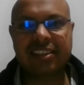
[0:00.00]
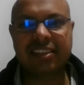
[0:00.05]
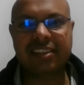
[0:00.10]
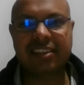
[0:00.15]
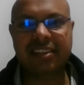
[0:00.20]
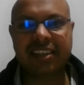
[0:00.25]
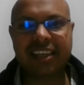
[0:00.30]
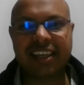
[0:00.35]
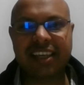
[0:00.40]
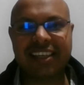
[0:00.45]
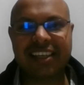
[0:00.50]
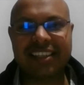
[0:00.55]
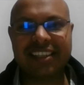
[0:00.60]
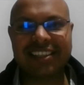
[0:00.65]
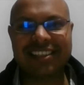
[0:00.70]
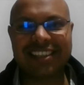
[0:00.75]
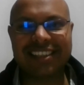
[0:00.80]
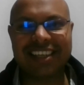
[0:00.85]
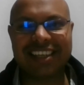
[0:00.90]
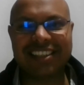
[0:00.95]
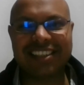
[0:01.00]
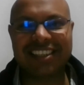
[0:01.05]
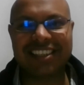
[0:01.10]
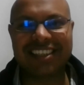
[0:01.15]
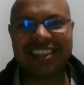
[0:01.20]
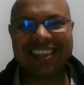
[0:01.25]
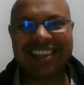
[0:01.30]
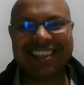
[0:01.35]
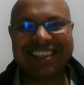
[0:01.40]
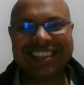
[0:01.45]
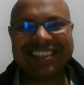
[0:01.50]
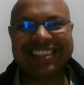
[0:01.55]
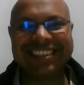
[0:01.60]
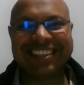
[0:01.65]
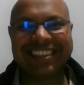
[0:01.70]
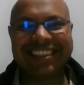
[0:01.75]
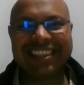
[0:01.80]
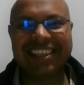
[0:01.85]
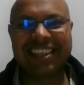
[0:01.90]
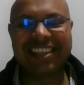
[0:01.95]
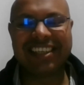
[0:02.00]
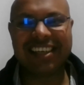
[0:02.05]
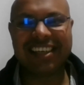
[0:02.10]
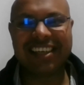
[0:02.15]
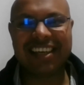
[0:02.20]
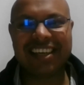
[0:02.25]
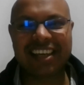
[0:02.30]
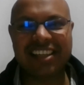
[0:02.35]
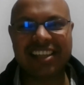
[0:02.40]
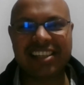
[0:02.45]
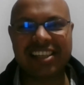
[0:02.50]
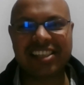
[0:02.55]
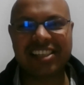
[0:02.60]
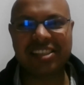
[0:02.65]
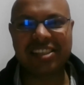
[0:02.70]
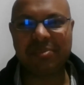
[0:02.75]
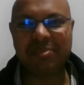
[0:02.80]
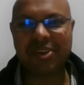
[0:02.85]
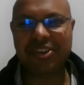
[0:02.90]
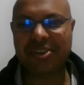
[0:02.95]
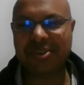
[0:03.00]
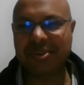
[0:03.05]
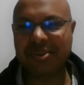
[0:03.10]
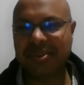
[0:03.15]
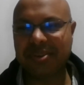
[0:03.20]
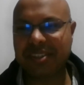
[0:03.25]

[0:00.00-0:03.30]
Okay, I think there's some issue.